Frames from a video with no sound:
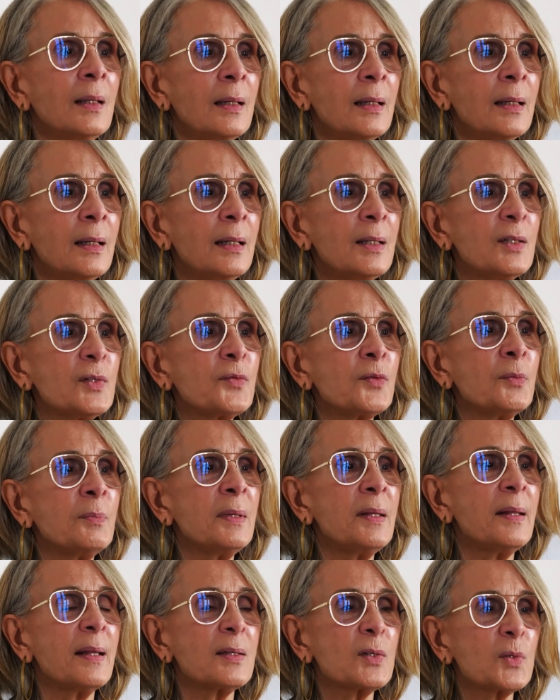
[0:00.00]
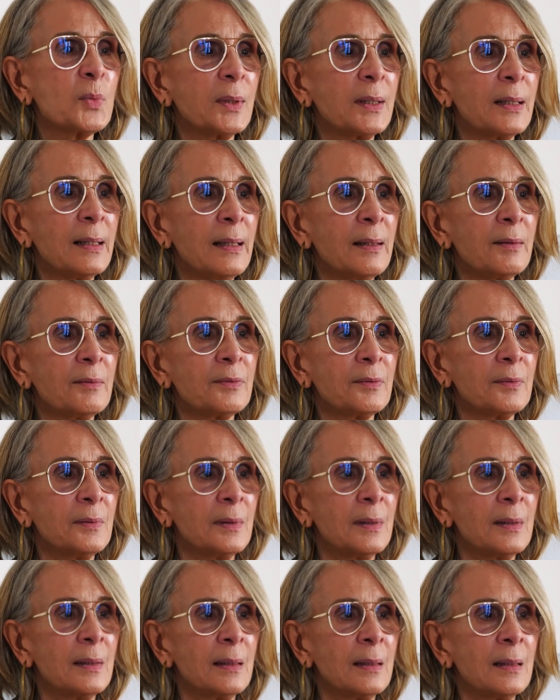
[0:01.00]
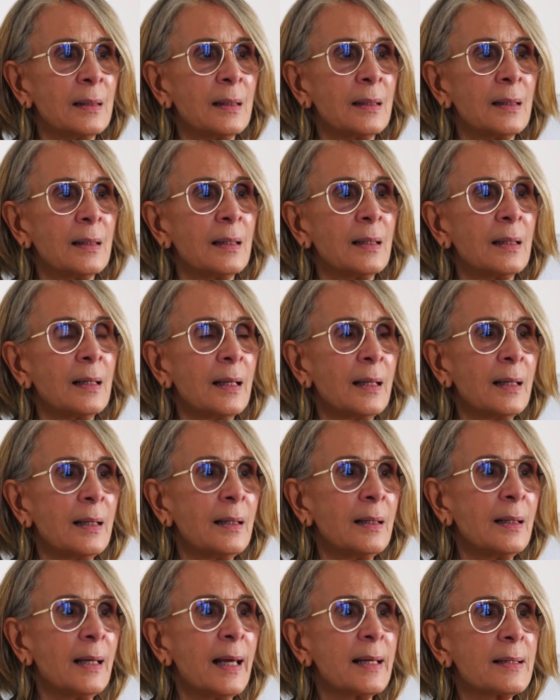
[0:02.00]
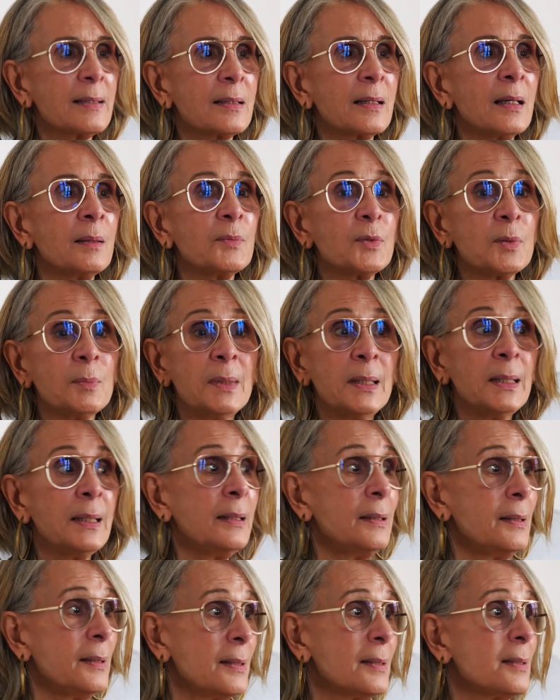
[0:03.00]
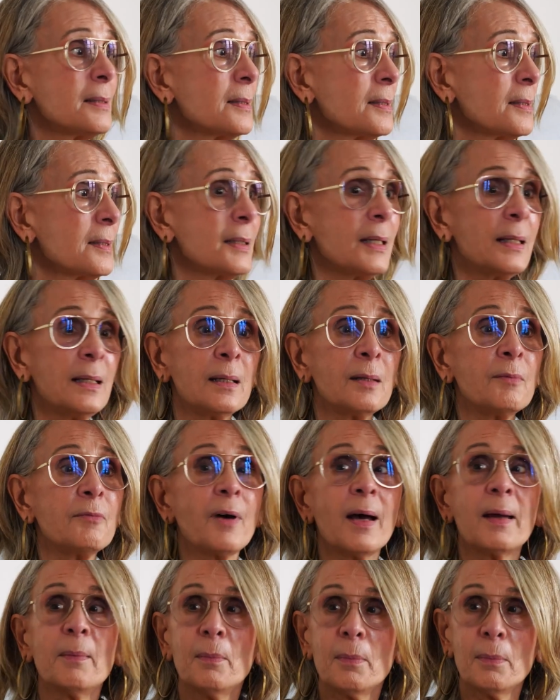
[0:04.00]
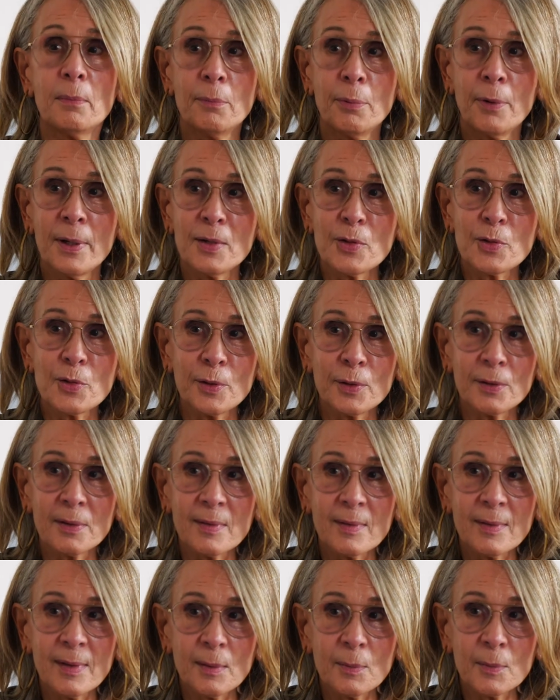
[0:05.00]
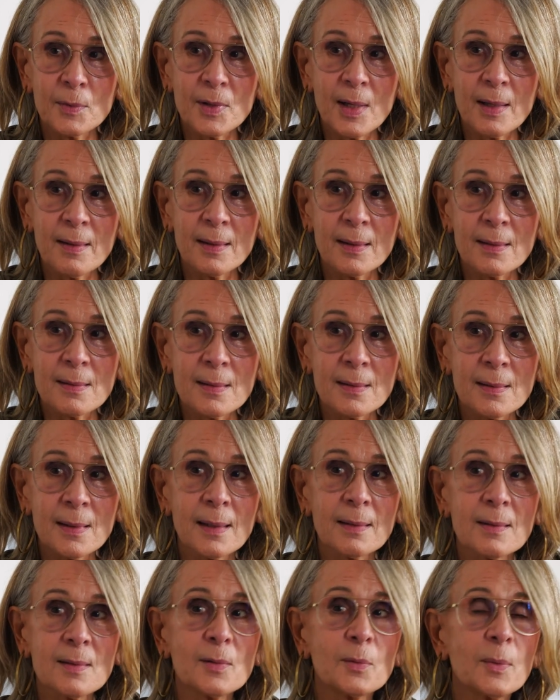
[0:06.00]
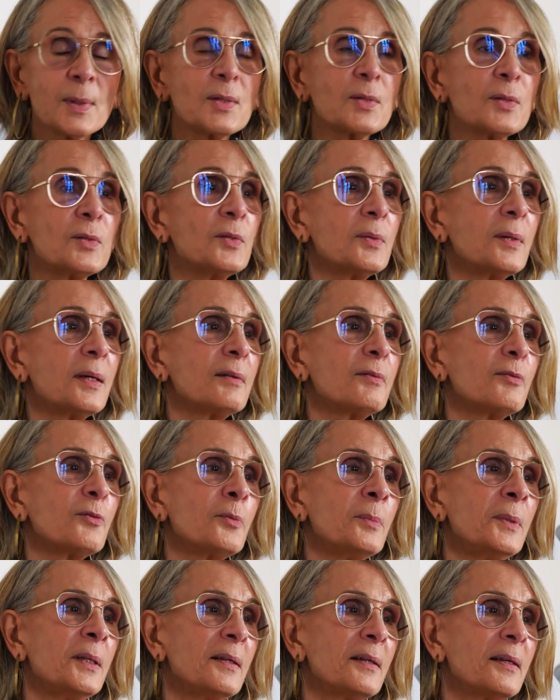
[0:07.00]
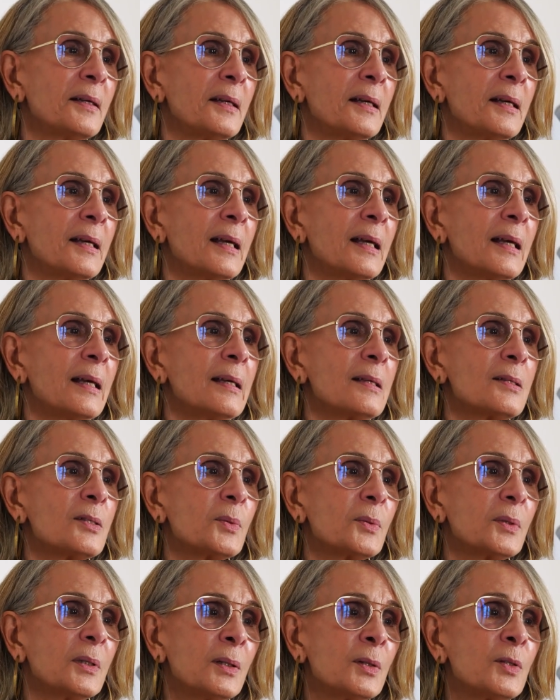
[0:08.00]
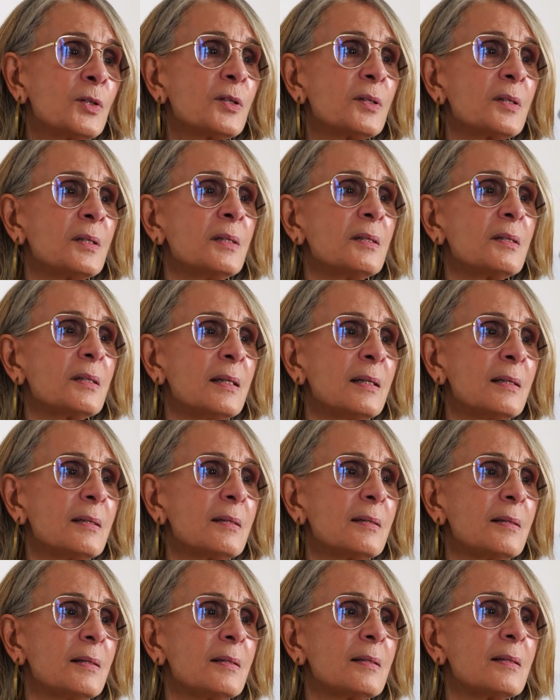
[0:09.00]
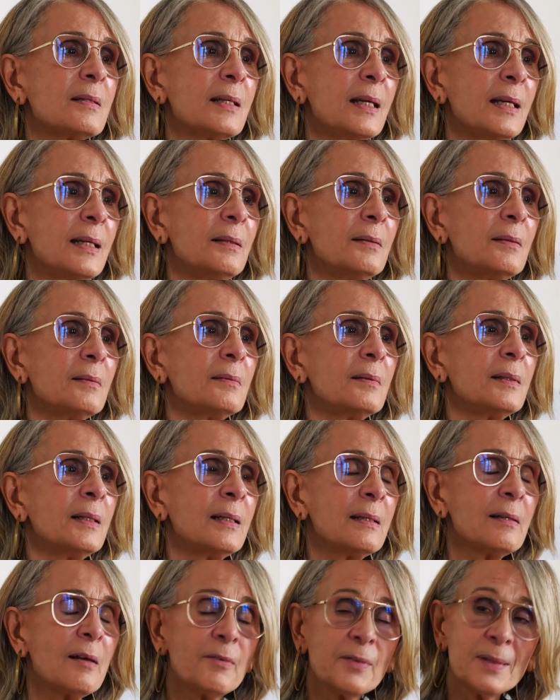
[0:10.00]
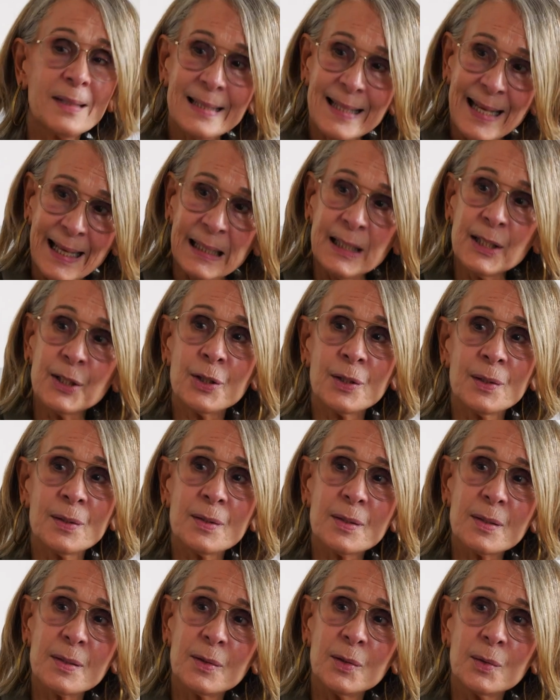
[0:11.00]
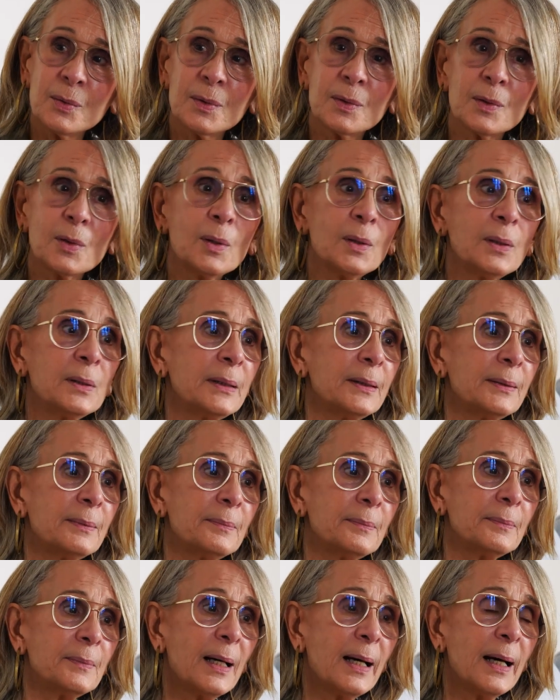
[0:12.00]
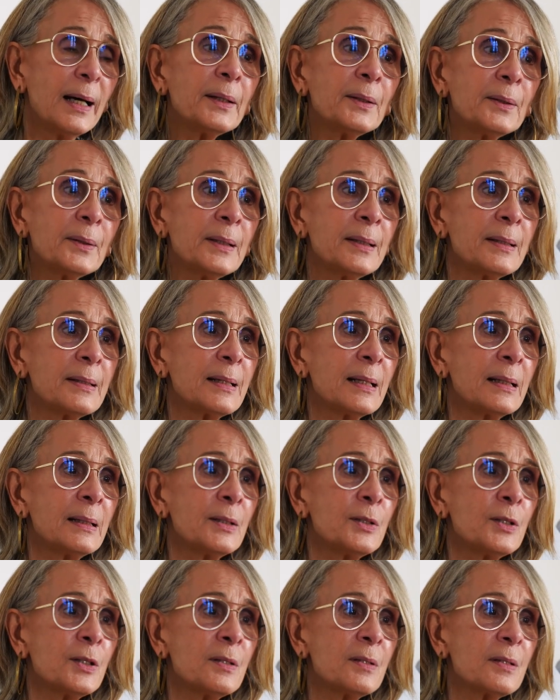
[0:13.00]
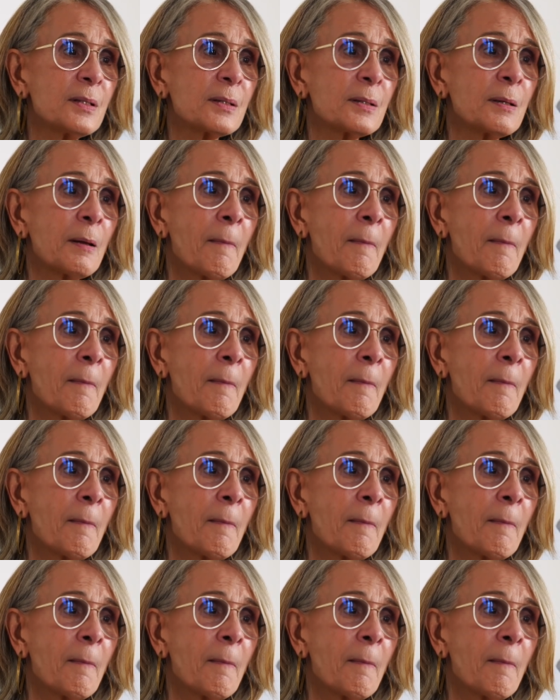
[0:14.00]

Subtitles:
At least for me, that's what love has come to mean, and it is a state, a vibrational state, which I think is the next question you had for me. So consciousness is this state of intelligence, you could call it higher intelligence,